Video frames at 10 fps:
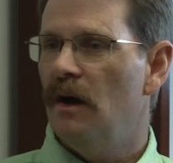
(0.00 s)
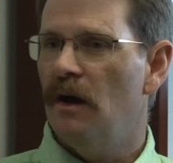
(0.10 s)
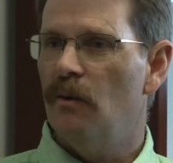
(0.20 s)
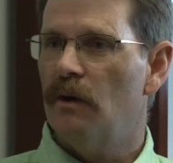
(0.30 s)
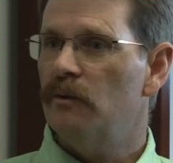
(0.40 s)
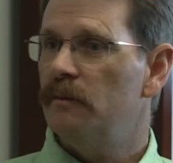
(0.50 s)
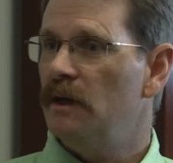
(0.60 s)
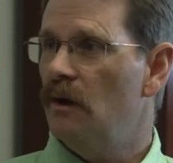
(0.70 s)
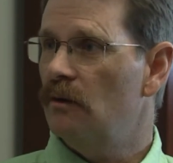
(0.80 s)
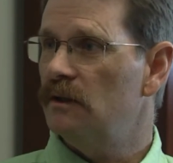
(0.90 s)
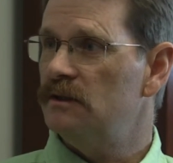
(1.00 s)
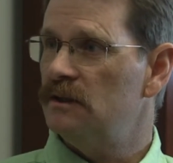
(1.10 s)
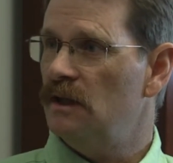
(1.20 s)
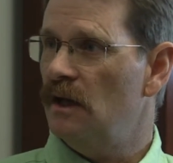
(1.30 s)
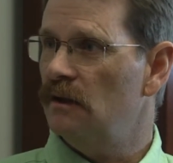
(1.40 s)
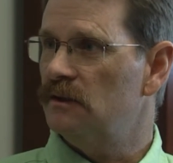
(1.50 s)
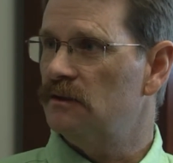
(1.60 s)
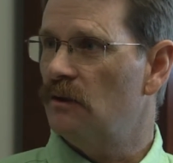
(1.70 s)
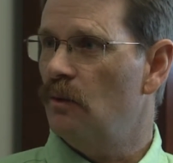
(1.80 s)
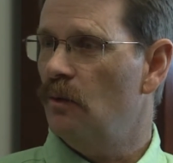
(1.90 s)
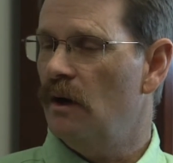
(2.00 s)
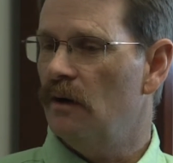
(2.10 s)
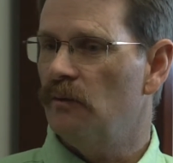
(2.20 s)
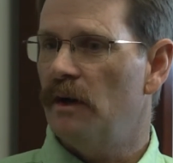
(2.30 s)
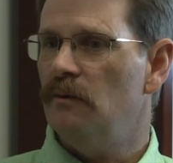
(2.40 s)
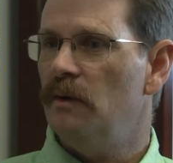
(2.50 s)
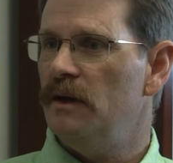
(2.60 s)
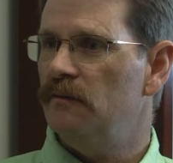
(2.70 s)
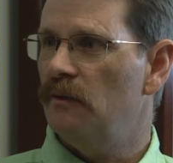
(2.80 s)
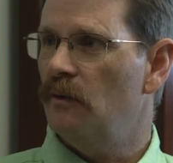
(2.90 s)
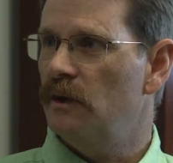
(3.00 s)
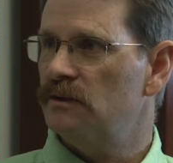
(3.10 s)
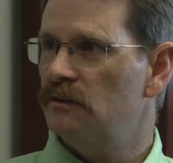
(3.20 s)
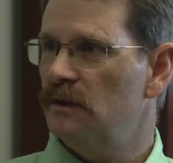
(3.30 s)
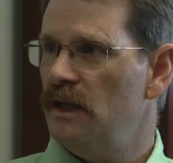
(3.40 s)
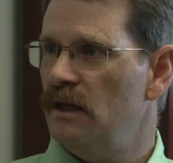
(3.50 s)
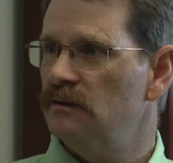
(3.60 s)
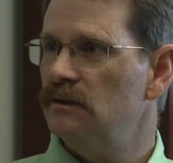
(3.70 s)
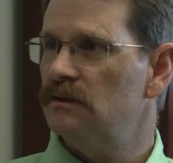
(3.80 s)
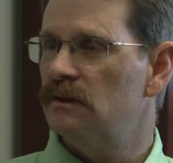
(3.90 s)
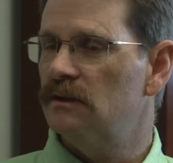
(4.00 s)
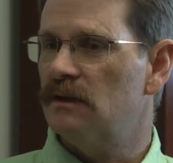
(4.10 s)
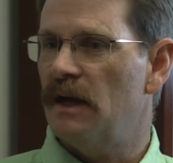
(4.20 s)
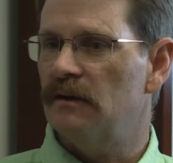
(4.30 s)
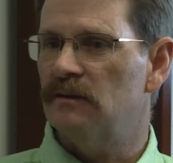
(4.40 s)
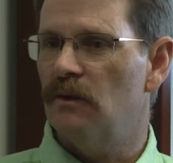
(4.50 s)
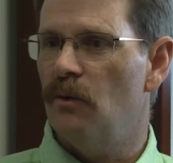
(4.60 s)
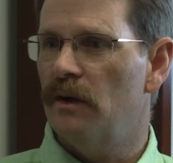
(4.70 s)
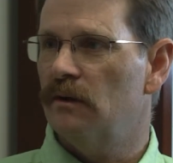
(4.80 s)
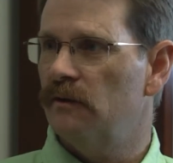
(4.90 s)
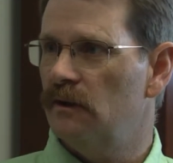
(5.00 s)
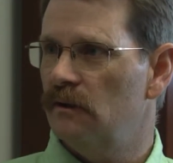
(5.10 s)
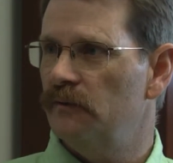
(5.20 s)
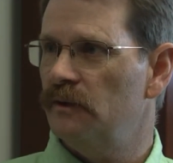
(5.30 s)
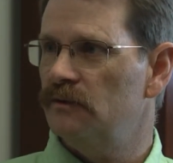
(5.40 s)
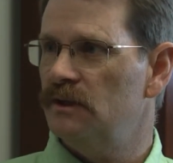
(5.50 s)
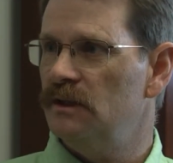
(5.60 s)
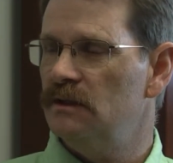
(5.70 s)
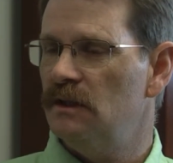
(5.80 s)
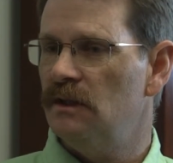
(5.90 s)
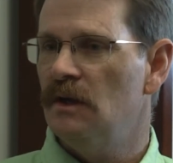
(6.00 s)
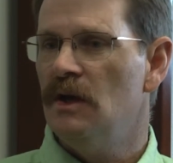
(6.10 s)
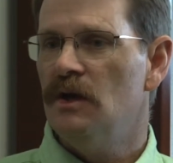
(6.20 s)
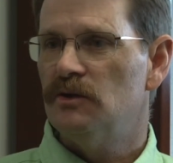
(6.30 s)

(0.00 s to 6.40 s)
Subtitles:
One would be Oakley CL. It's a red wheat for western Kansas. It's got one of the Clearfield genes in it.